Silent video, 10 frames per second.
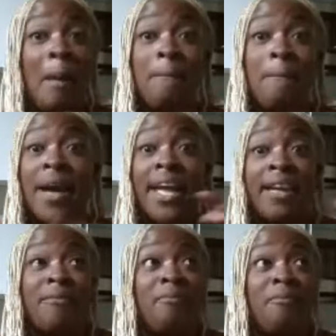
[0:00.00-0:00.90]

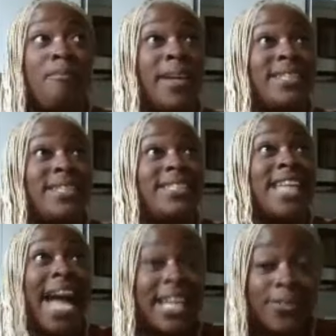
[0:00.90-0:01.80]
my my
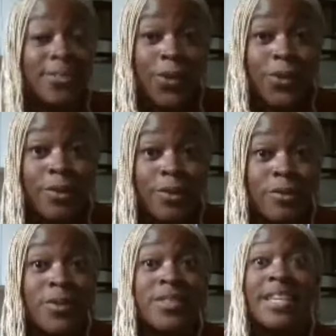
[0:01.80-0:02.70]
dad's
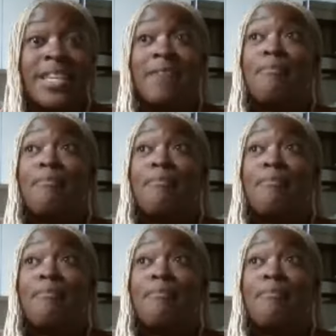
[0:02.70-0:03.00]
photos, yeah,